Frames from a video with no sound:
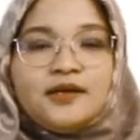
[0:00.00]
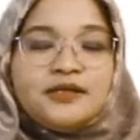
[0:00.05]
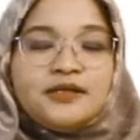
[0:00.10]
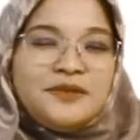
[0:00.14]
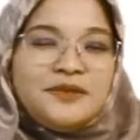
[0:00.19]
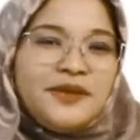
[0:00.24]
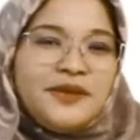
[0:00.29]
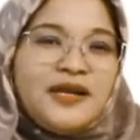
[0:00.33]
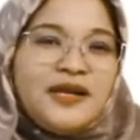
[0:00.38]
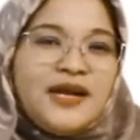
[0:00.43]

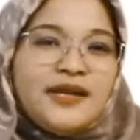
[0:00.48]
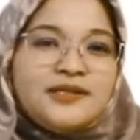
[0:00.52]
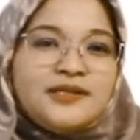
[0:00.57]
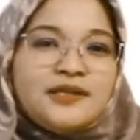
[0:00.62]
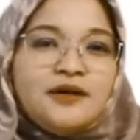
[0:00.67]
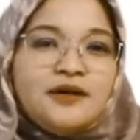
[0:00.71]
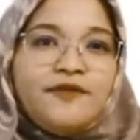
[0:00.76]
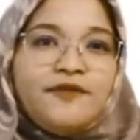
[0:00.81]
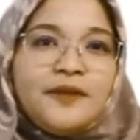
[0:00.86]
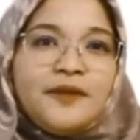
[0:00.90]
Cempedak
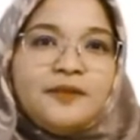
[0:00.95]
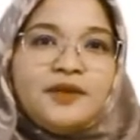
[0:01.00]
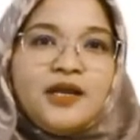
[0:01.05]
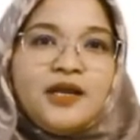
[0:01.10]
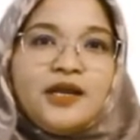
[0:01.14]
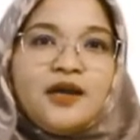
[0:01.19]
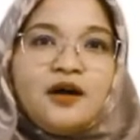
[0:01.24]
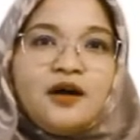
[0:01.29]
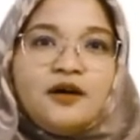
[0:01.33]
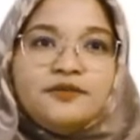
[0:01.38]
is a
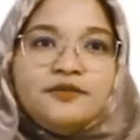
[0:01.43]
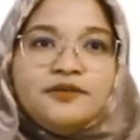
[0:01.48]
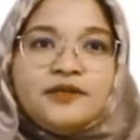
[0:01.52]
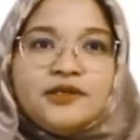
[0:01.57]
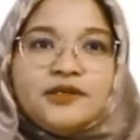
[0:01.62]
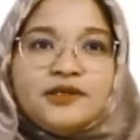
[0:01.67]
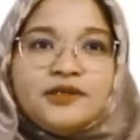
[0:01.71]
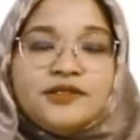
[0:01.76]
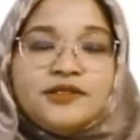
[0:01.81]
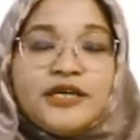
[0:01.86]
family of
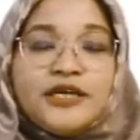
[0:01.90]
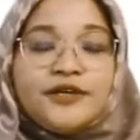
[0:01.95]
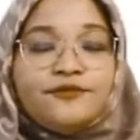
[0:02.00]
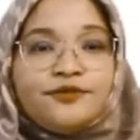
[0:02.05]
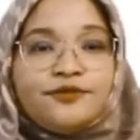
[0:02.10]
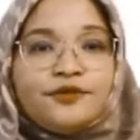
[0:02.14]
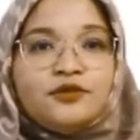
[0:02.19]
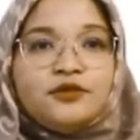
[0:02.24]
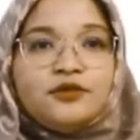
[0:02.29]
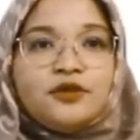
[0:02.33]

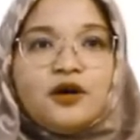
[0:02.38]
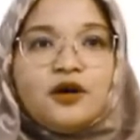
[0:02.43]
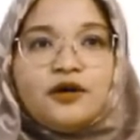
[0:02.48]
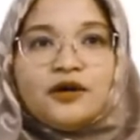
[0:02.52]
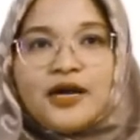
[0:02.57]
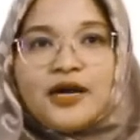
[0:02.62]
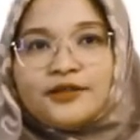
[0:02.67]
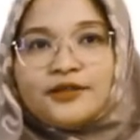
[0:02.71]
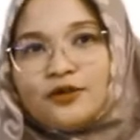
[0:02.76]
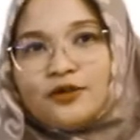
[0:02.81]
jackfruit
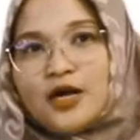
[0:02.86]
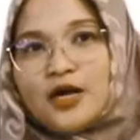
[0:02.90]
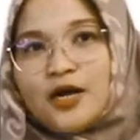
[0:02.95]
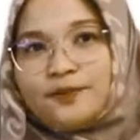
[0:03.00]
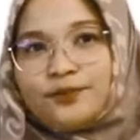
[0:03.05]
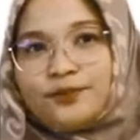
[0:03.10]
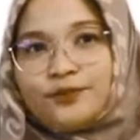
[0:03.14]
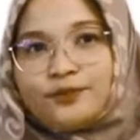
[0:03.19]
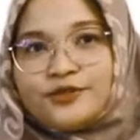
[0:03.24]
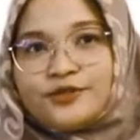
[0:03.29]
or
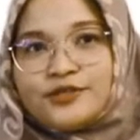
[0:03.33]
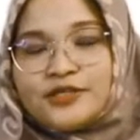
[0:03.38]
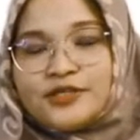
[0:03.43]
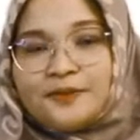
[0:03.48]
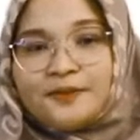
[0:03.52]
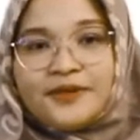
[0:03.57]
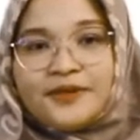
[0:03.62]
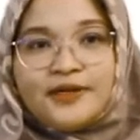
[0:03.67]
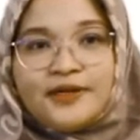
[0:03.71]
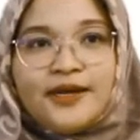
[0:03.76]
Artocarpus
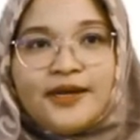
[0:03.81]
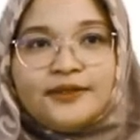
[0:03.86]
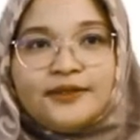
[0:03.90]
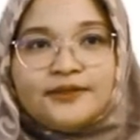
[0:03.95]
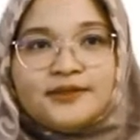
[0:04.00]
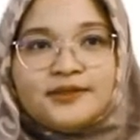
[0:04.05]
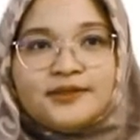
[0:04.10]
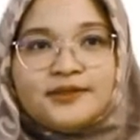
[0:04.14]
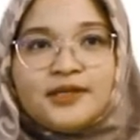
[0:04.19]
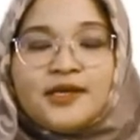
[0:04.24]

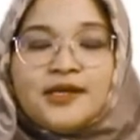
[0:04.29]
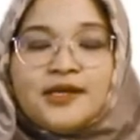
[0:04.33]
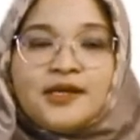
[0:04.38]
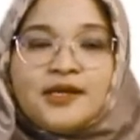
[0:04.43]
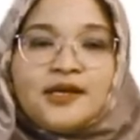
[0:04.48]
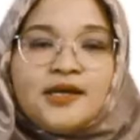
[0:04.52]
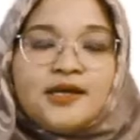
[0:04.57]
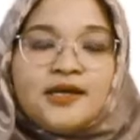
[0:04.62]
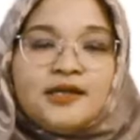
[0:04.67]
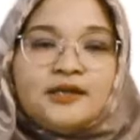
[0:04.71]
cempedans.
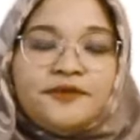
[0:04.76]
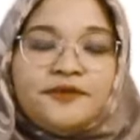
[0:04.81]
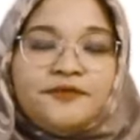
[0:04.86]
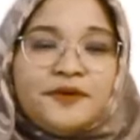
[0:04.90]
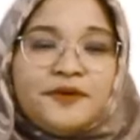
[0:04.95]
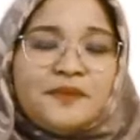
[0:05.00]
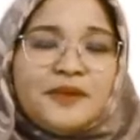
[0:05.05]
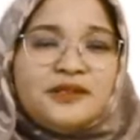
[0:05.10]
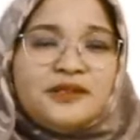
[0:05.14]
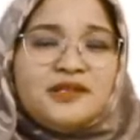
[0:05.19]
The
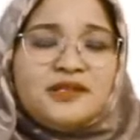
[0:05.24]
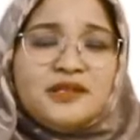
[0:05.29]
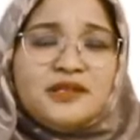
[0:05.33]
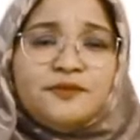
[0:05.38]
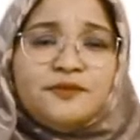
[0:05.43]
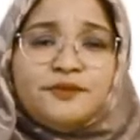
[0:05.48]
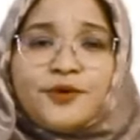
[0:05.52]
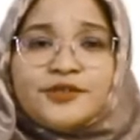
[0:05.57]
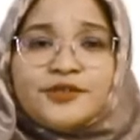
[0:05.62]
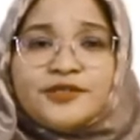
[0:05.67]

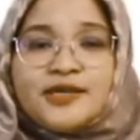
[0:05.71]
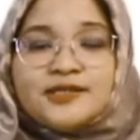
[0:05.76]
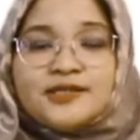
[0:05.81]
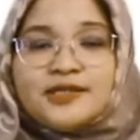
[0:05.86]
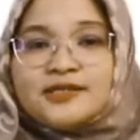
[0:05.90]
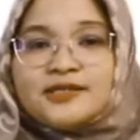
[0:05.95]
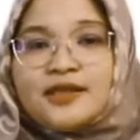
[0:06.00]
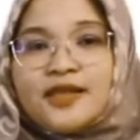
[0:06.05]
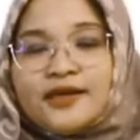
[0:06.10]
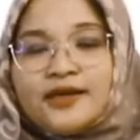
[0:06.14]
fermentation process
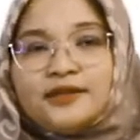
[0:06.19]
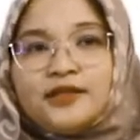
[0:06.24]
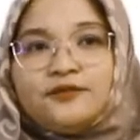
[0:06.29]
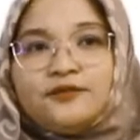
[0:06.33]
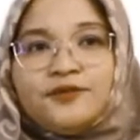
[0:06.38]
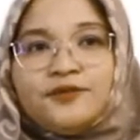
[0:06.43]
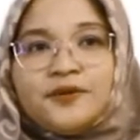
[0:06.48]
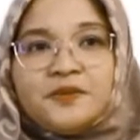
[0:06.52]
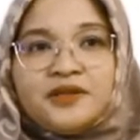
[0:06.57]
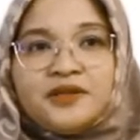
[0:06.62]
is
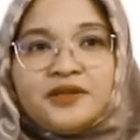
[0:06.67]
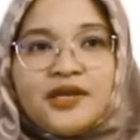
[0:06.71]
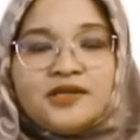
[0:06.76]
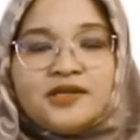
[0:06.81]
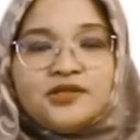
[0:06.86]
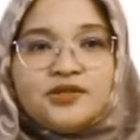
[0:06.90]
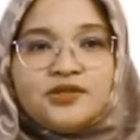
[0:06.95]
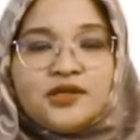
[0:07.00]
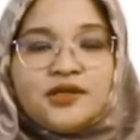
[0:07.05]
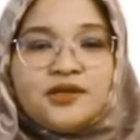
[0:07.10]
lactic
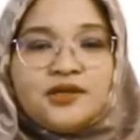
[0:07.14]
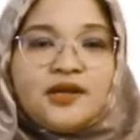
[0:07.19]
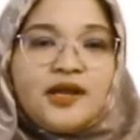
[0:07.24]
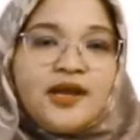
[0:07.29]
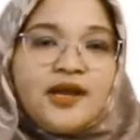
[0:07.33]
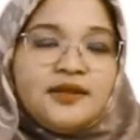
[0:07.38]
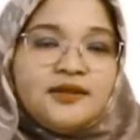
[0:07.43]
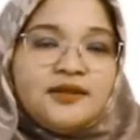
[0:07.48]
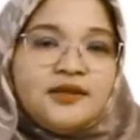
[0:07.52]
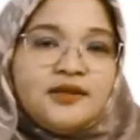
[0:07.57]
fermentation,
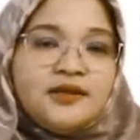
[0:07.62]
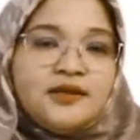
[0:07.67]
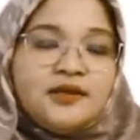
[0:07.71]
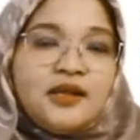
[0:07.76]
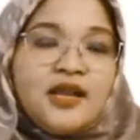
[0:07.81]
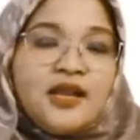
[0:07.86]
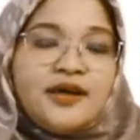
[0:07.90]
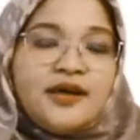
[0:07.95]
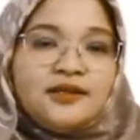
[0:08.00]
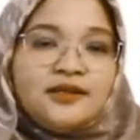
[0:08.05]
and
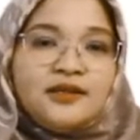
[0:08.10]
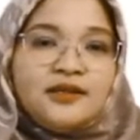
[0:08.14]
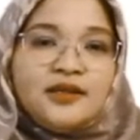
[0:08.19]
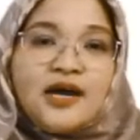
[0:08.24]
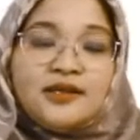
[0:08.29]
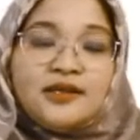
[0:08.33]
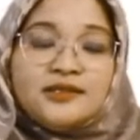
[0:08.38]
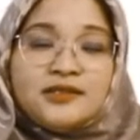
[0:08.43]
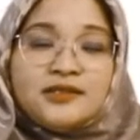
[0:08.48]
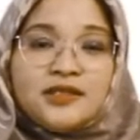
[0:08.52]
the lactic
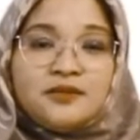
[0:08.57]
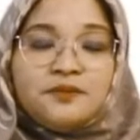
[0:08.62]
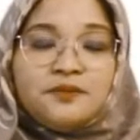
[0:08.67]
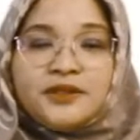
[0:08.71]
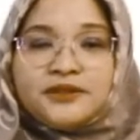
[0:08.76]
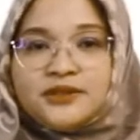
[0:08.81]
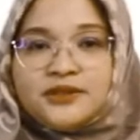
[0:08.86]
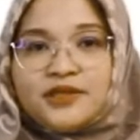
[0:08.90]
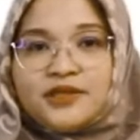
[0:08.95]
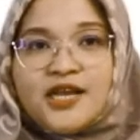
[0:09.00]
acid
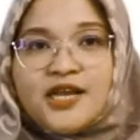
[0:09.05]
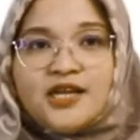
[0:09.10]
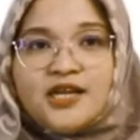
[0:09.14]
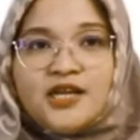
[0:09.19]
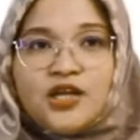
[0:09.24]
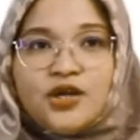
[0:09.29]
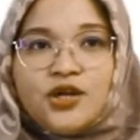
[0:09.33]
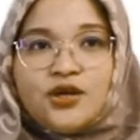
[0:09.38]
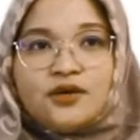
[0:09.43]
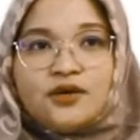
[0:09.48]
bacteria in
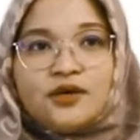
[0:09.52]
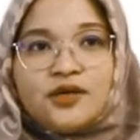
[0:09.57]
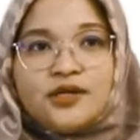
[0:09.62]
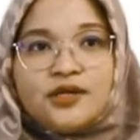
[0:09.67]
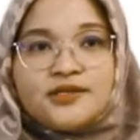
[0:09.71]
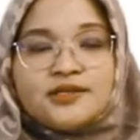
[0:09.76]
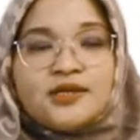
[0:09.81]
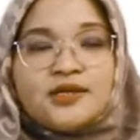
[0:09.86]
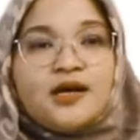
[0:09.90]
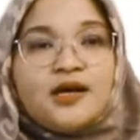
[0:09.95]
here
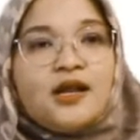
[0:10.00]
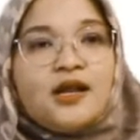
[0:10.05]
is